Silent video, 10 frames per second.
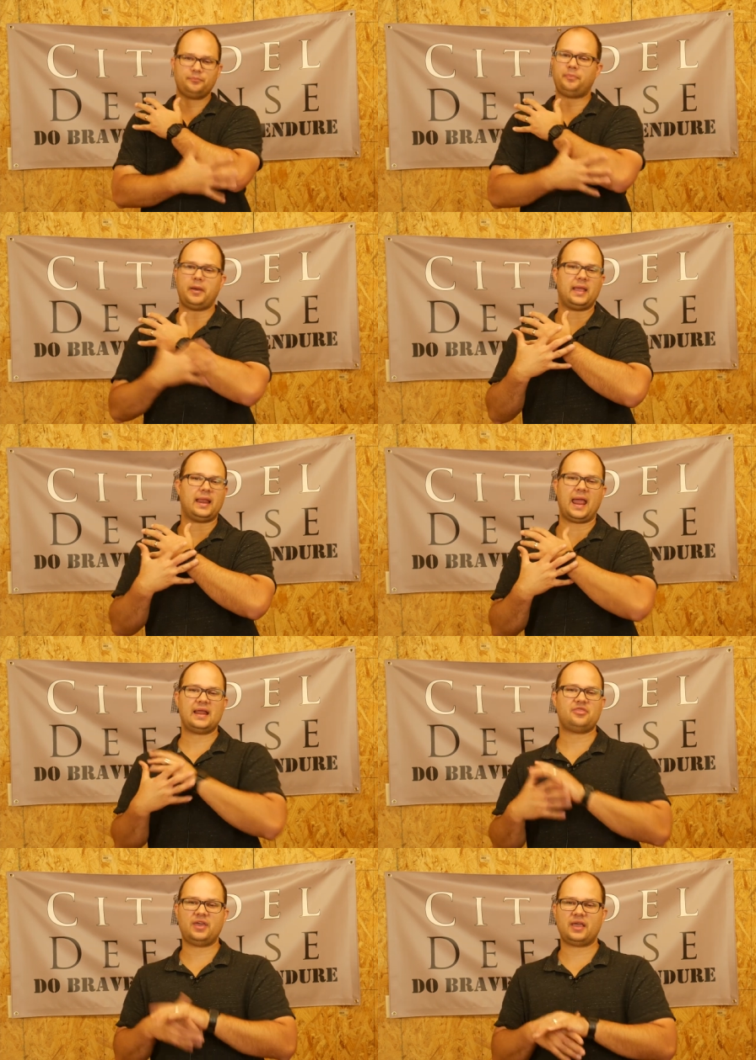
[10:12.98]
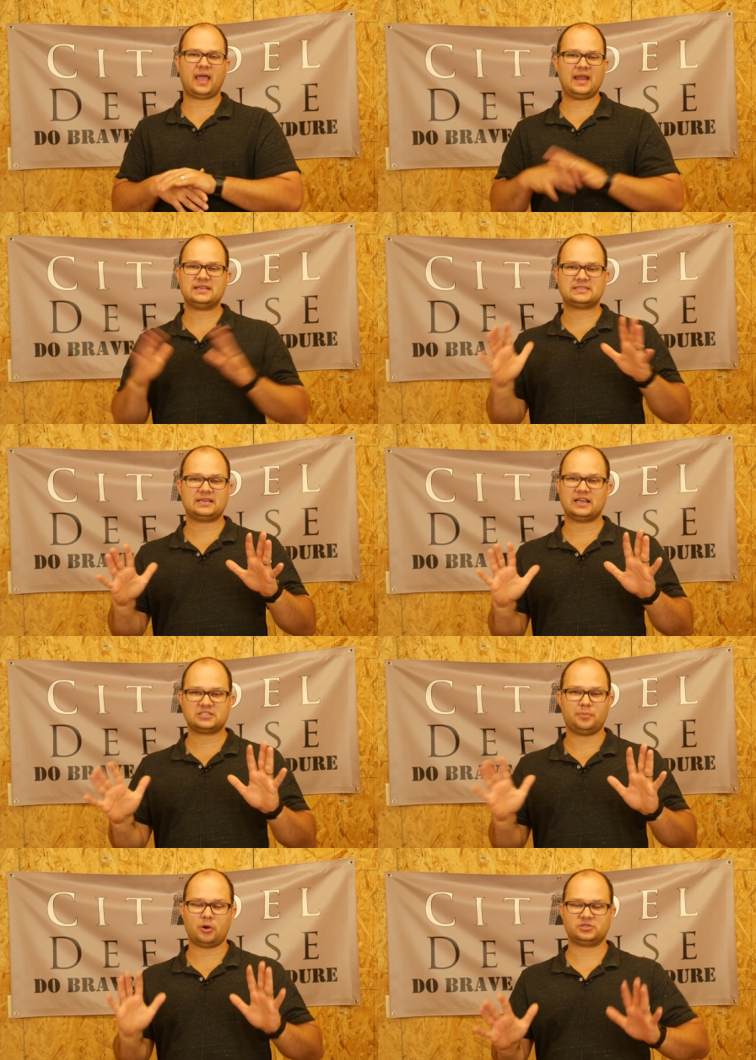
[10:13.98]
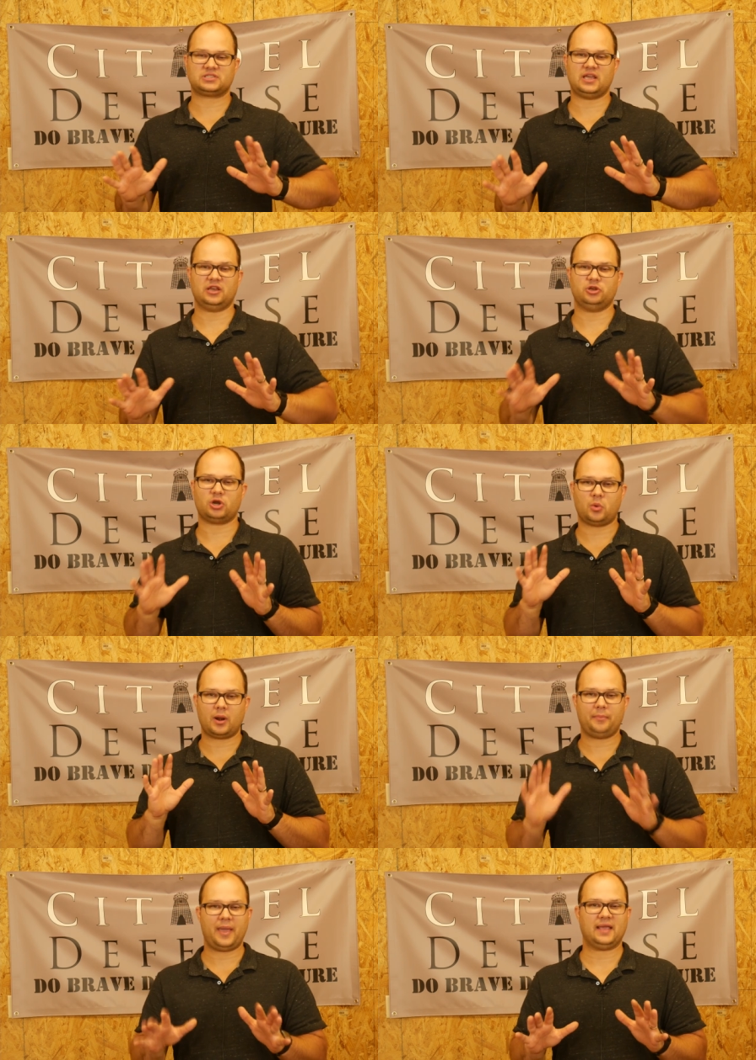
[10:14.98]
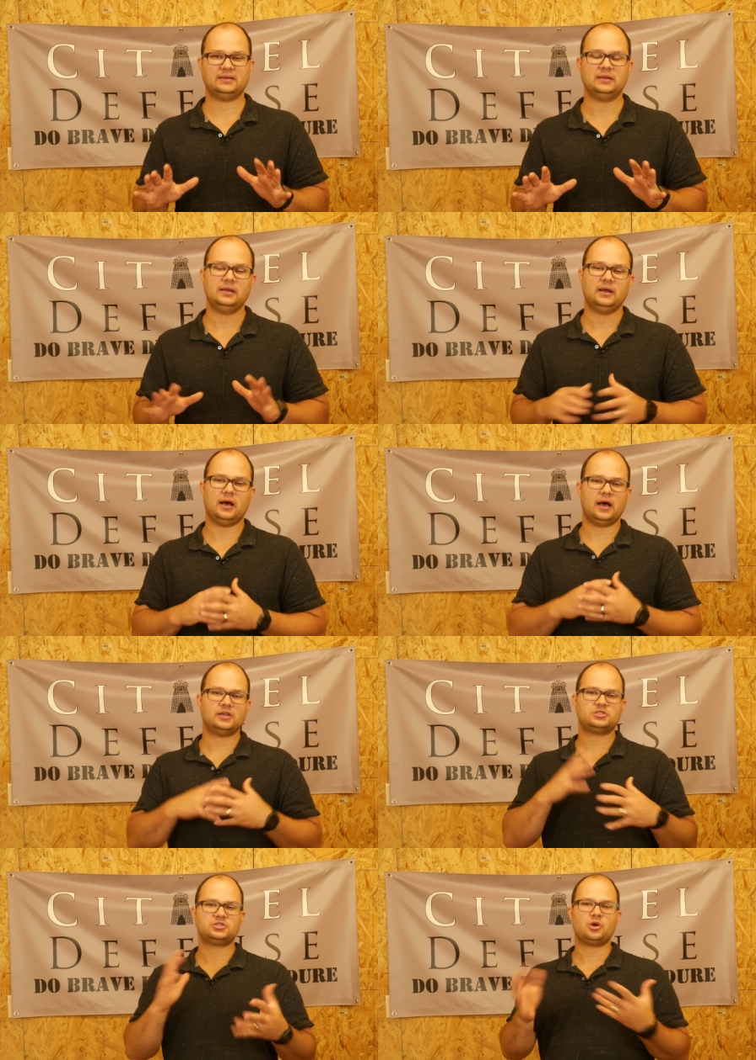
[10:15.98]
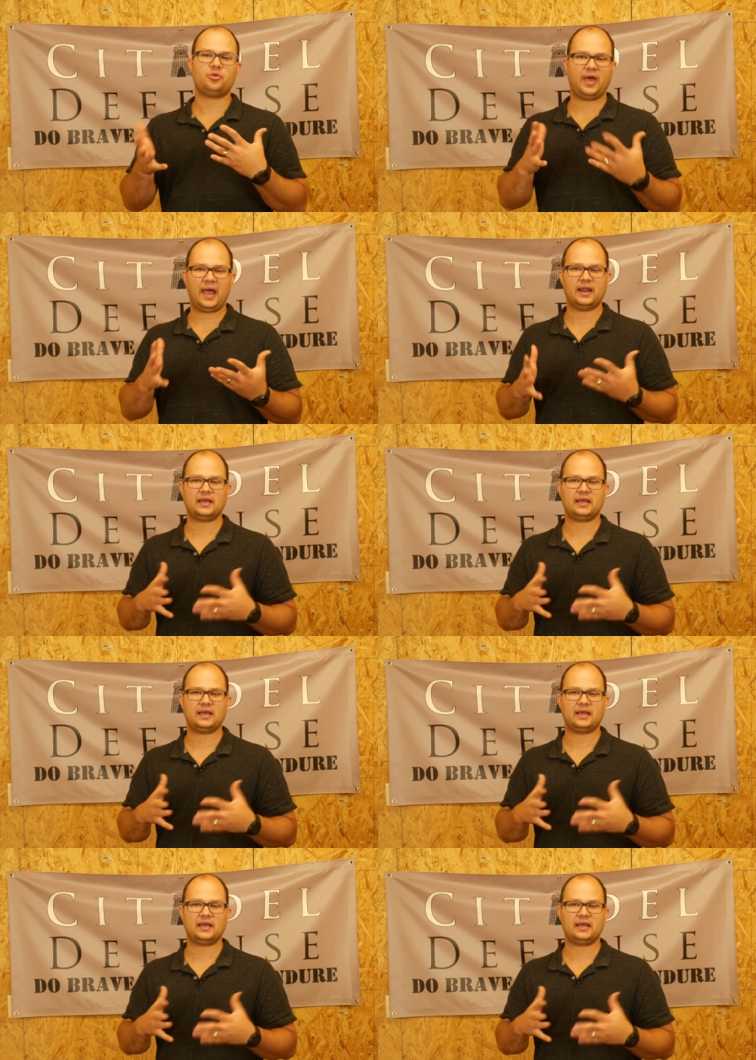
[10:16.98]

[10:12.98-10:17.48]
paint anything, any exposed skin, you're gonna wanna paint uh, so that,